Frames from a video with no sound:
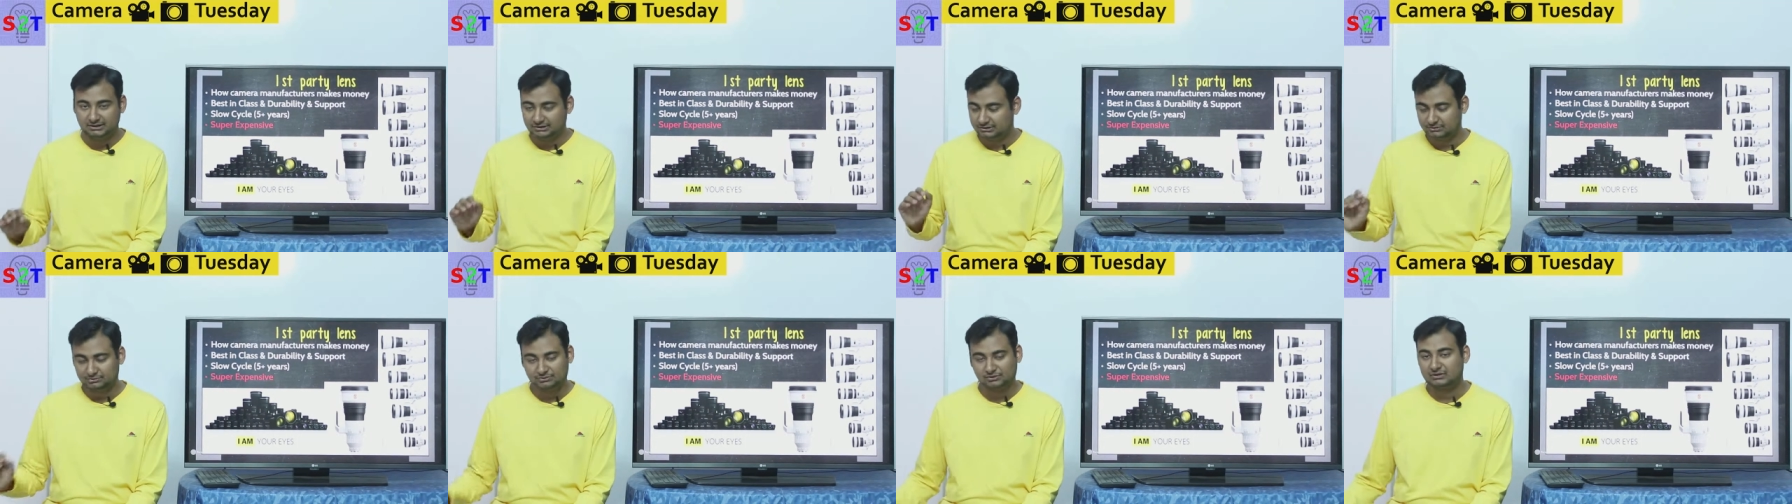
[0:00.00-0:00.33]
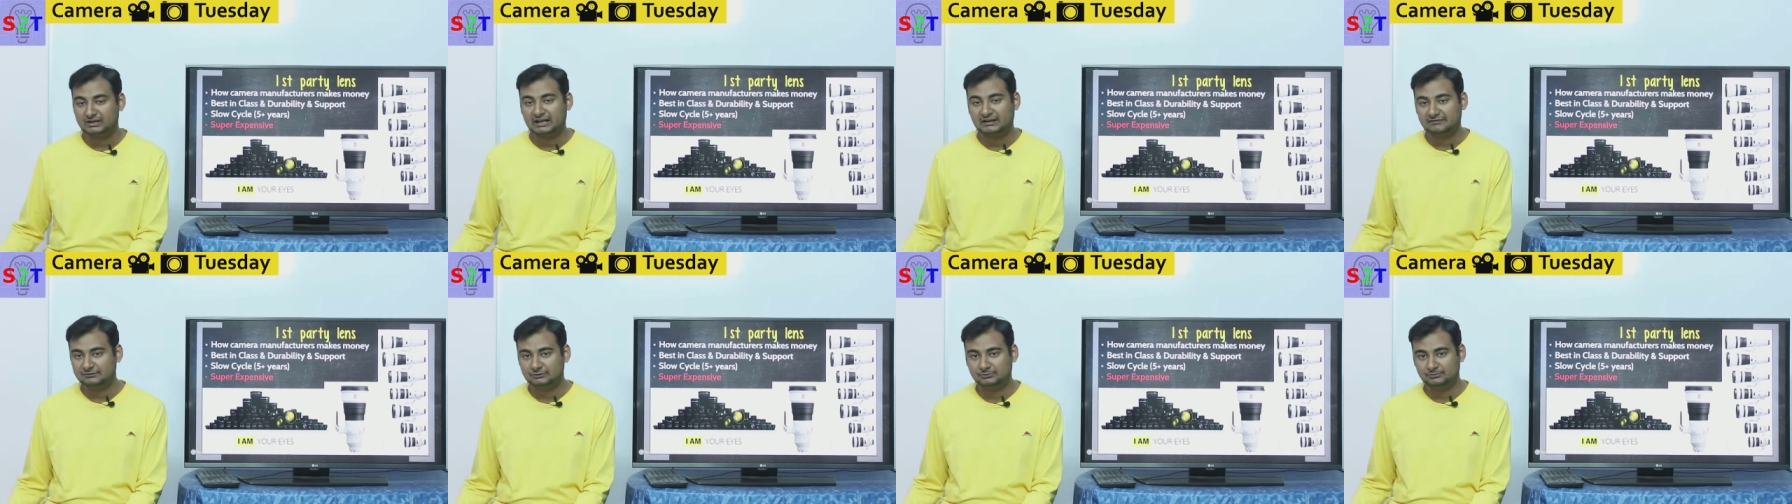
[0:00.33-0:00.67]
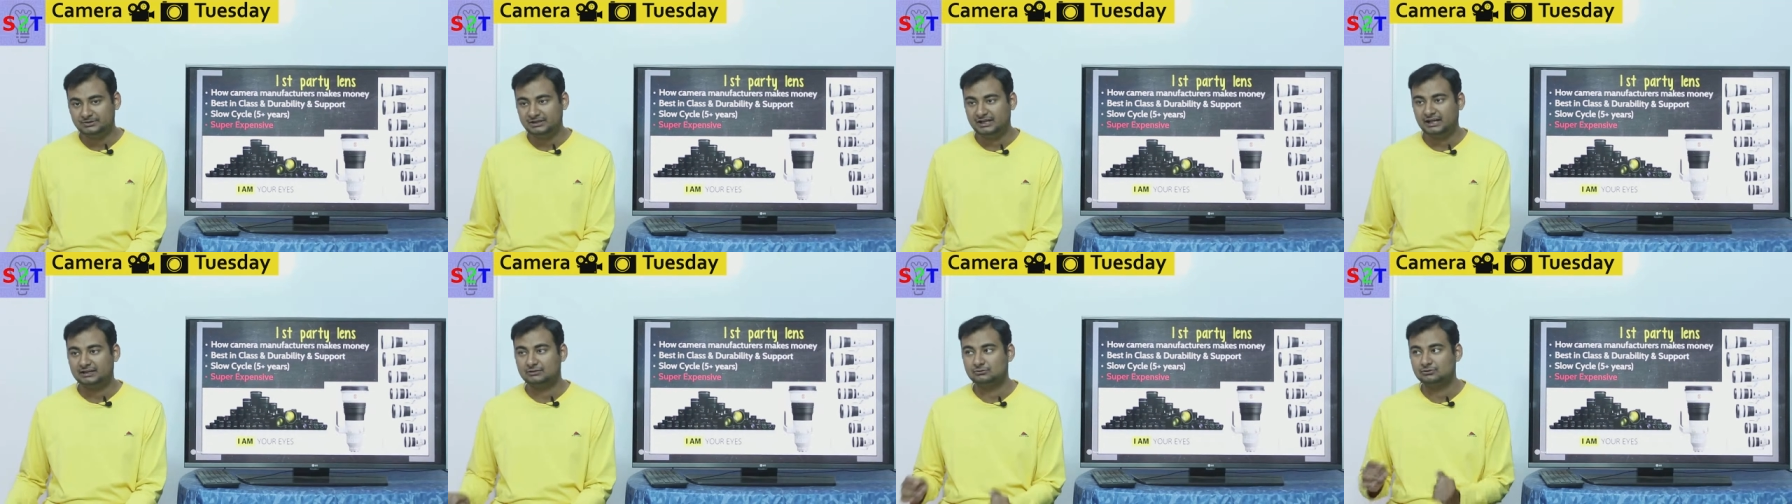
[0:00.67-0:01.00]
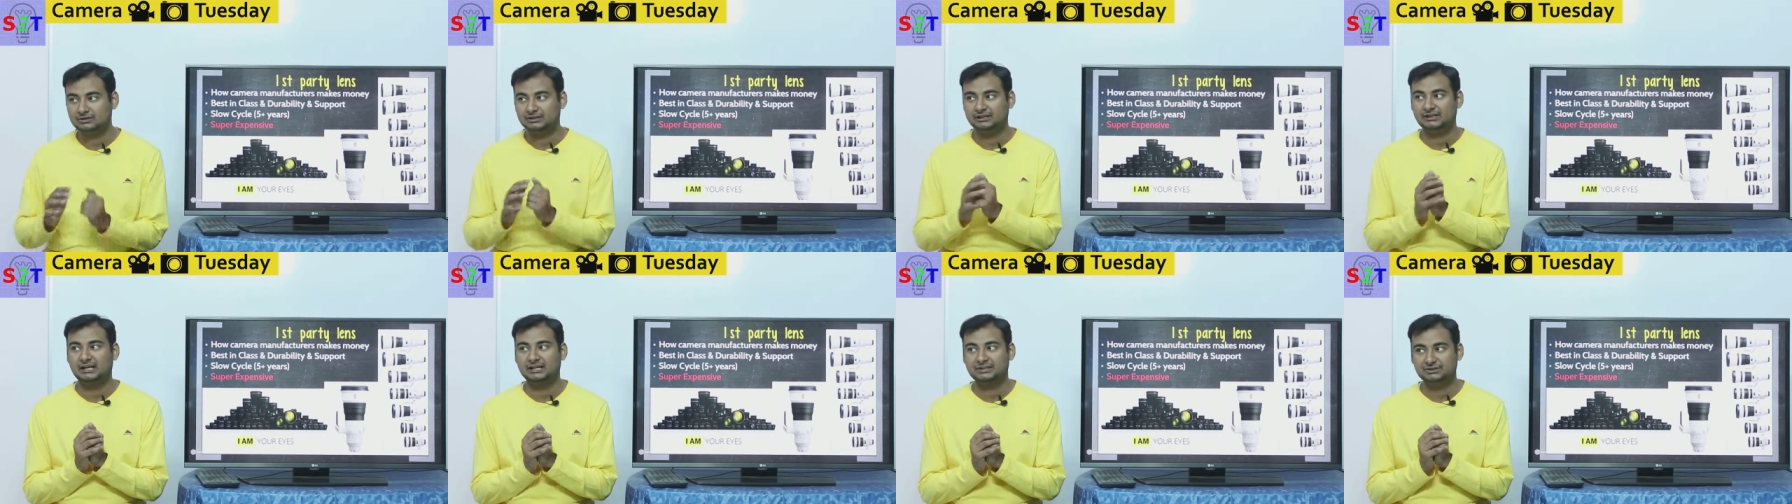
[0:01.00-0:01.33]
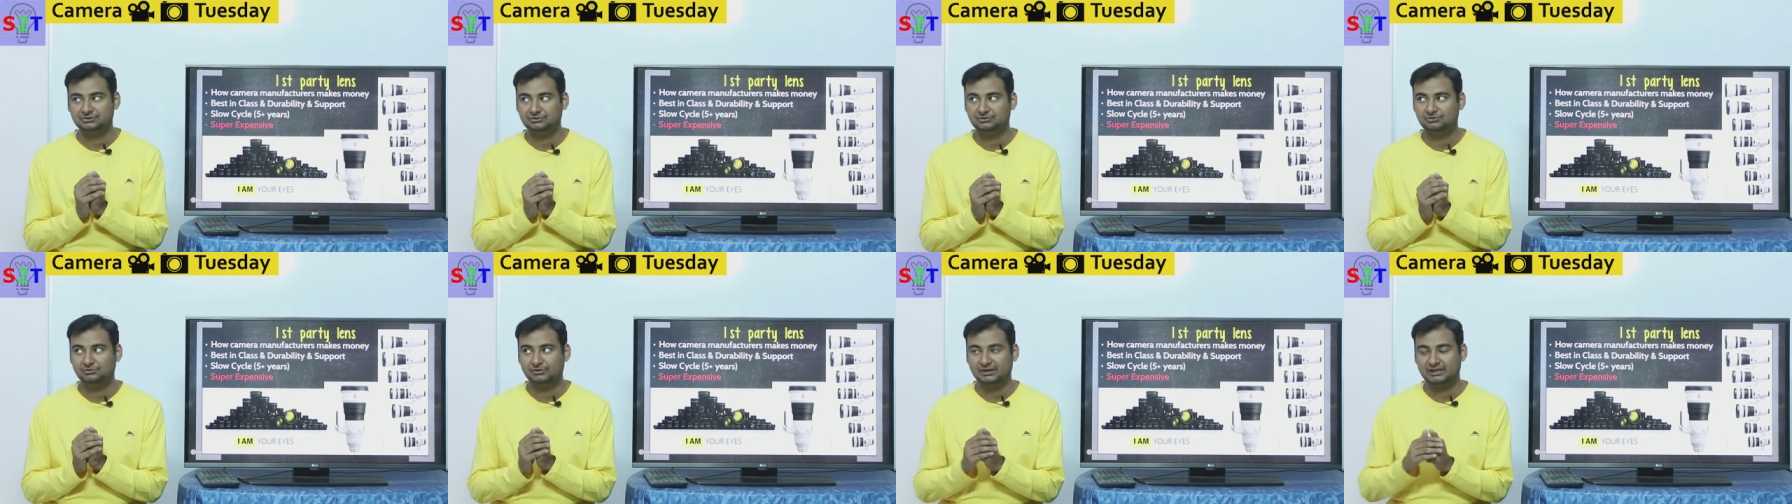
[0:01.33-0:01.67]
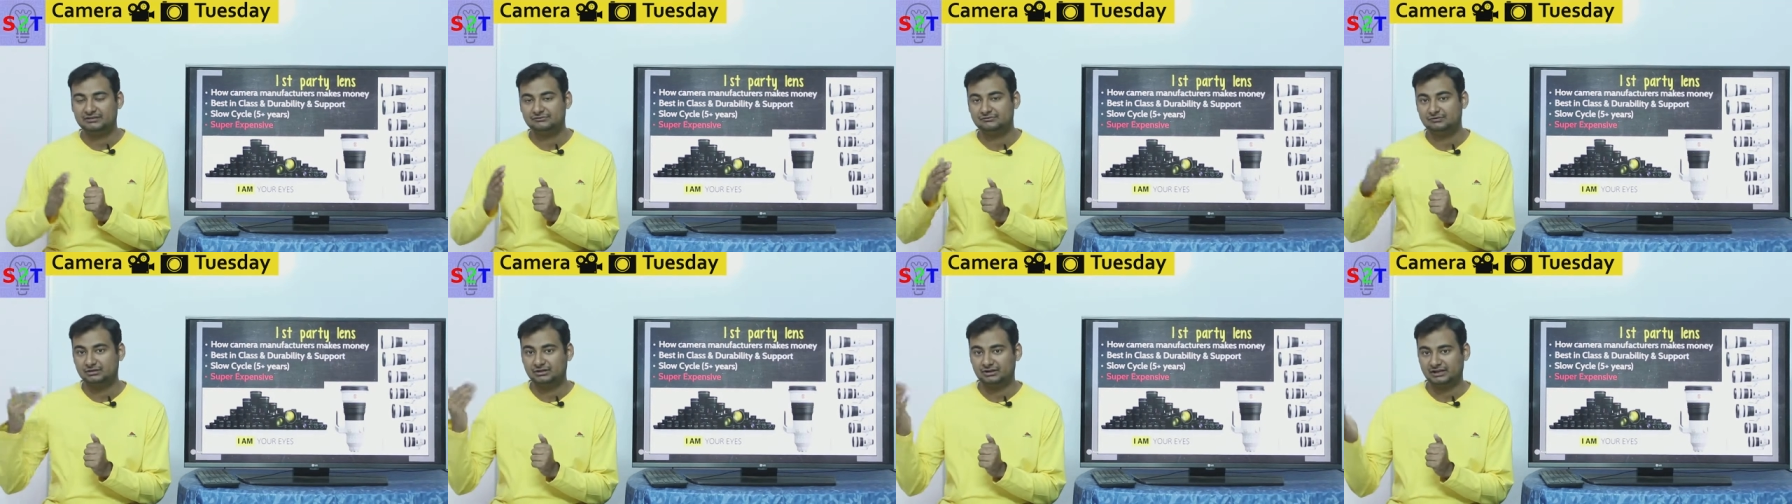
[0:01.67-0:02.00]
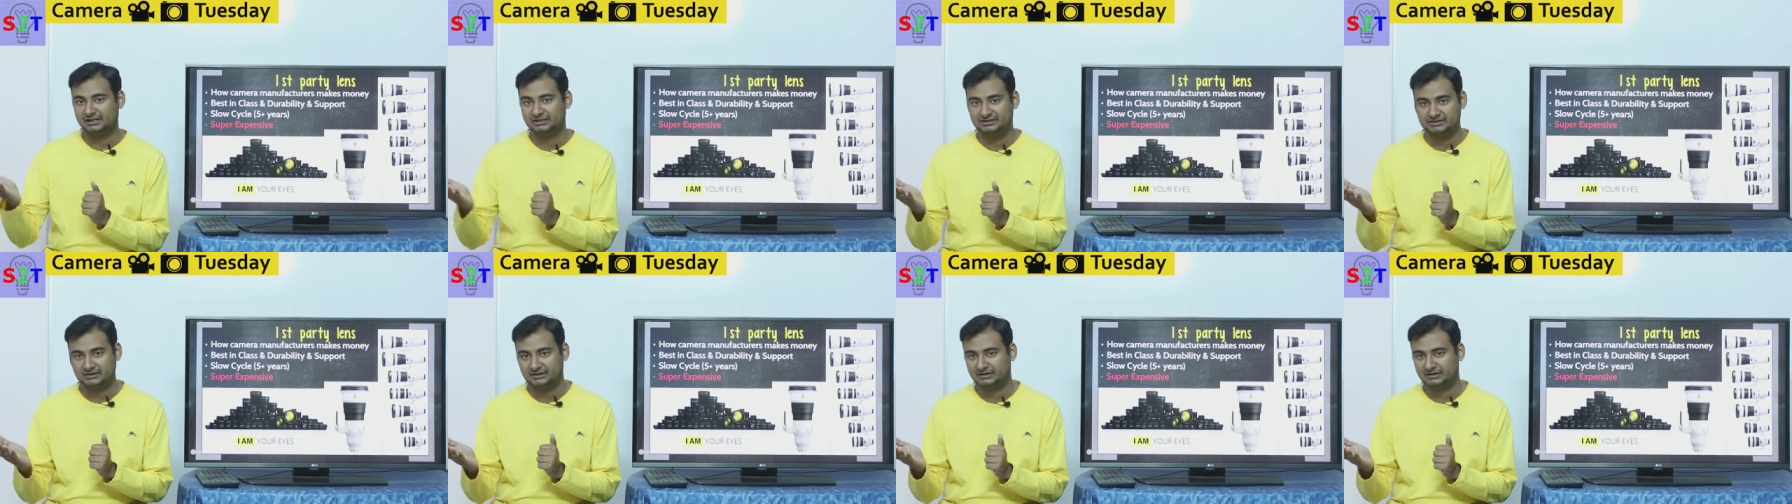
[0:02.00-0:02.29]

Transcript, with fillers: you don't have to be like okay I should wait for next